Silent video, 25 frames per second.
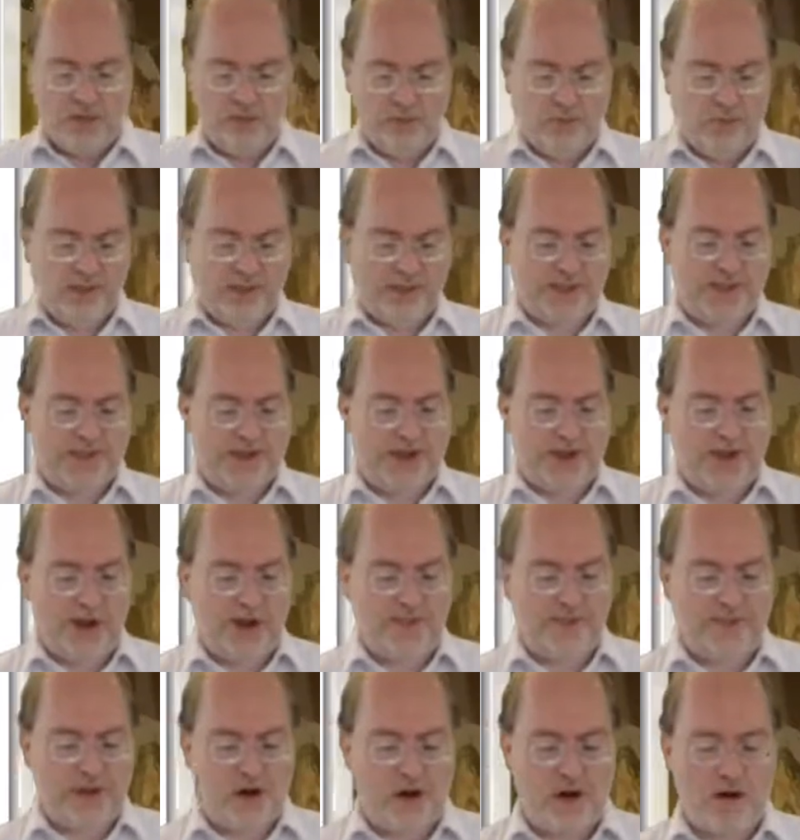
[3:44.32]
we still
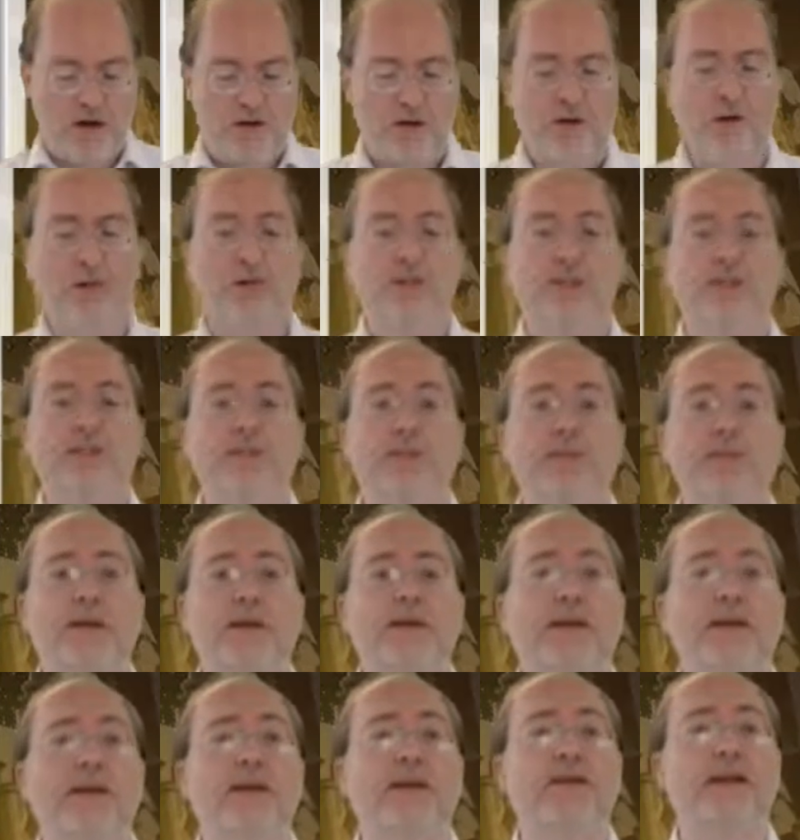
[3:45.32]
have our
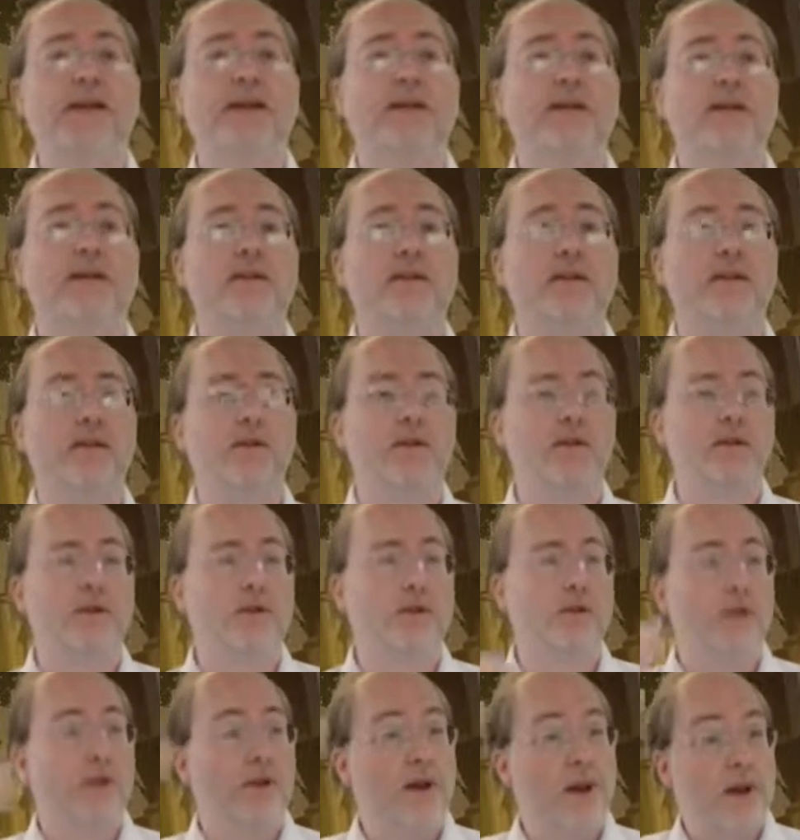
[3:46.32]
symmetric net
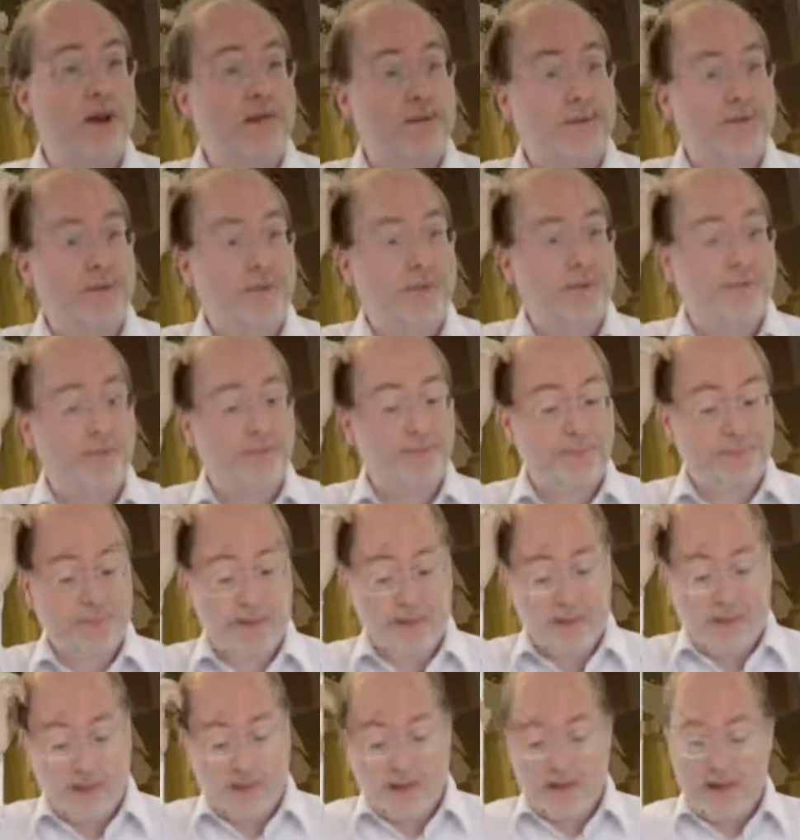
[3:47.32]
on the left,
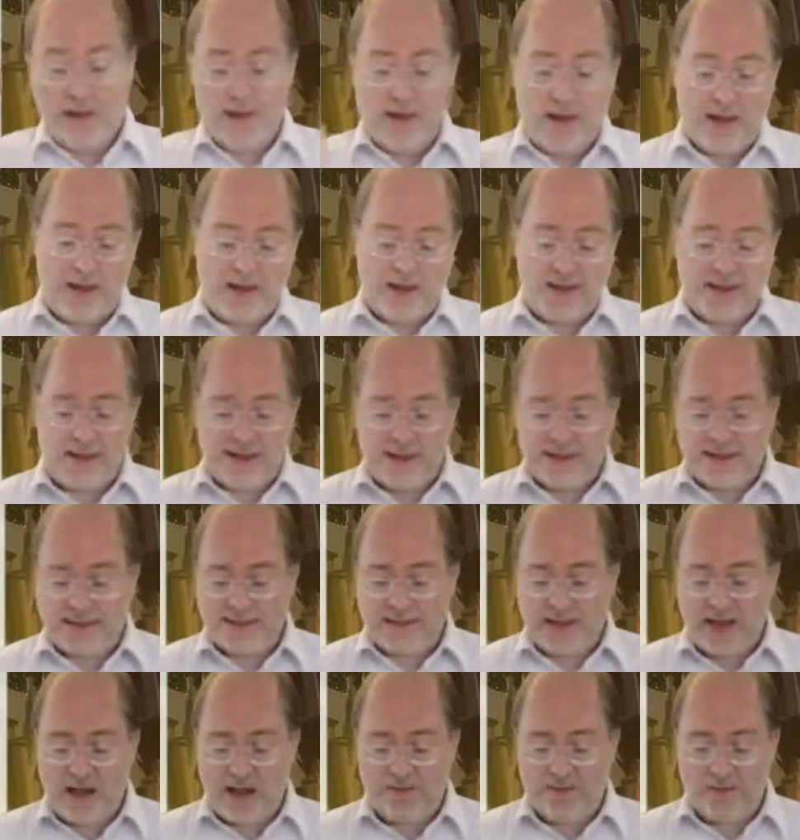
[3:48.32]
and
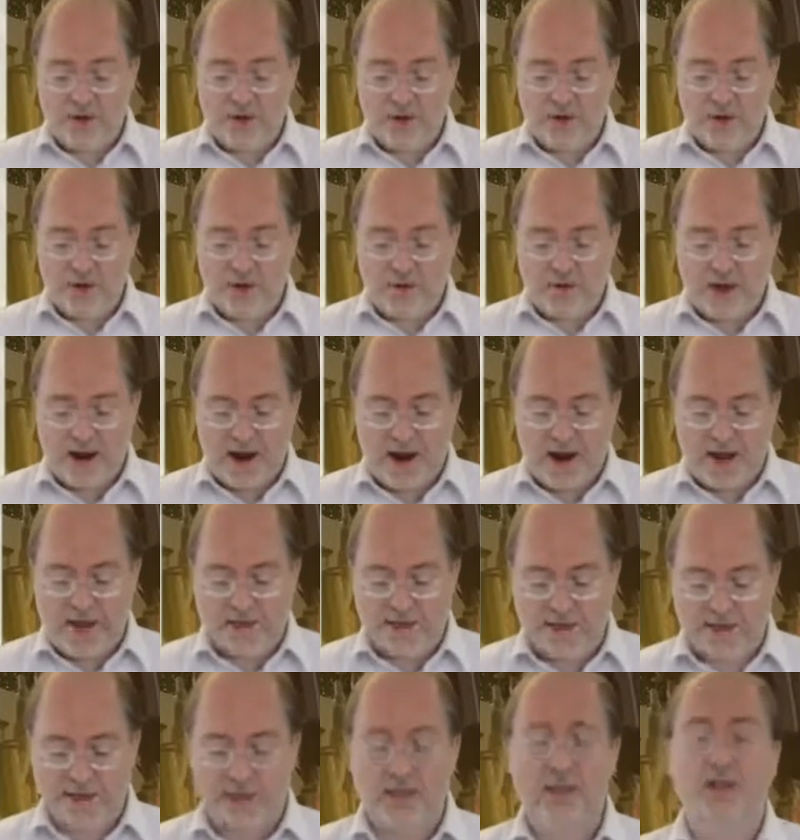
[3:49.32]
let's have on the
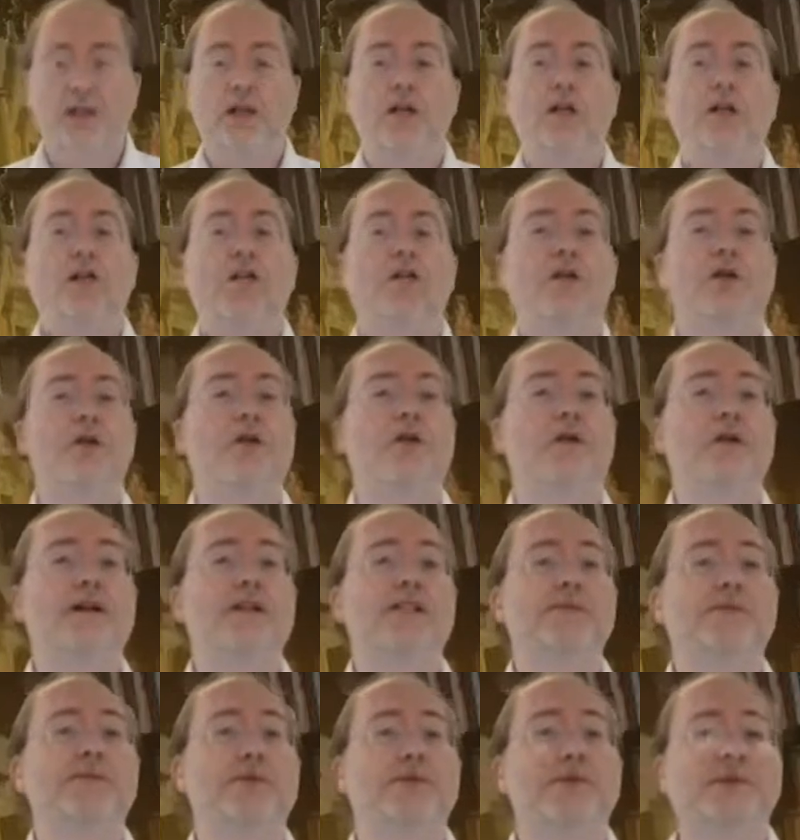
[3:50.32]
right the
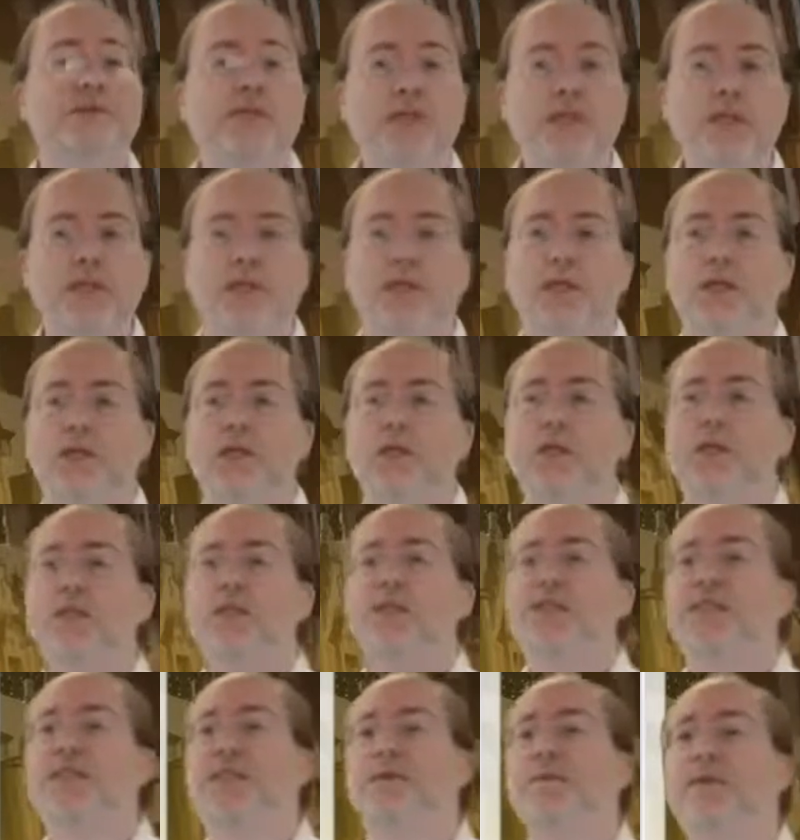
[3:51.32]
corresponding
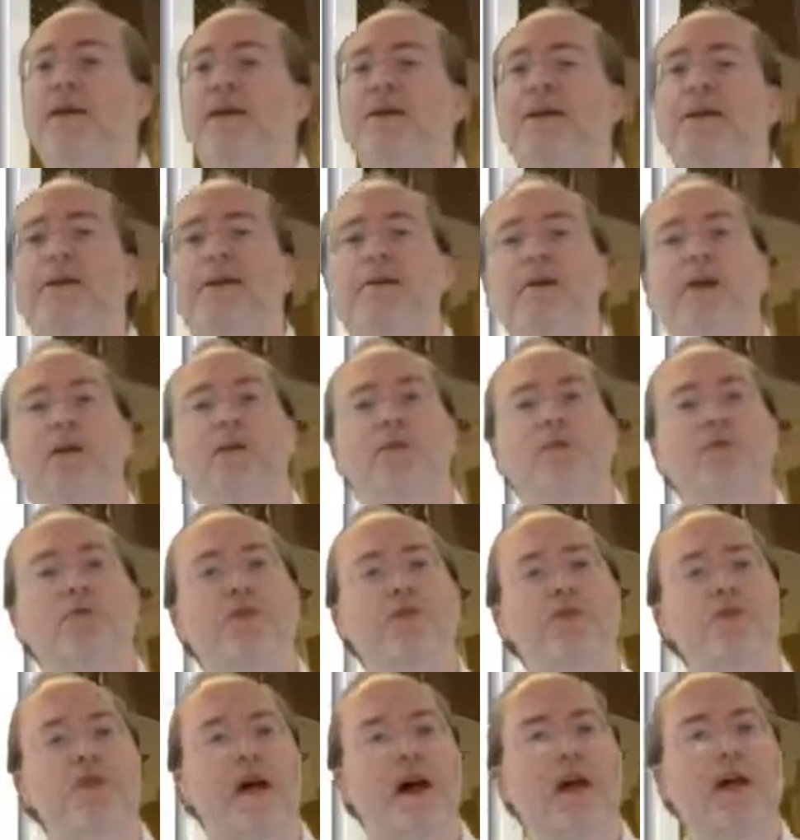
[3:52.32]
symmetric net
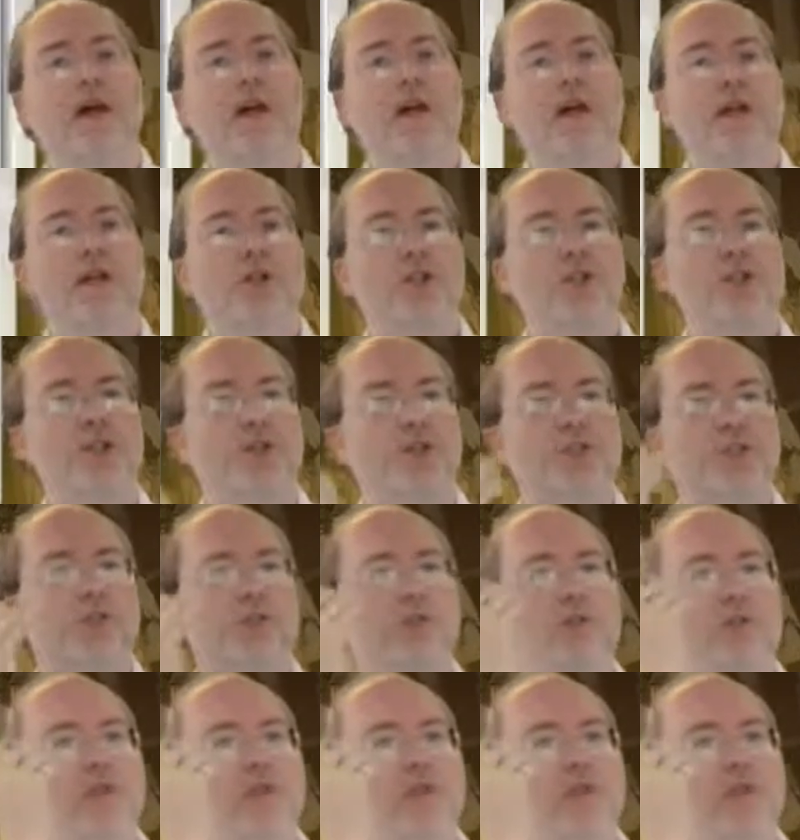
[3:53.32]
with bag, just to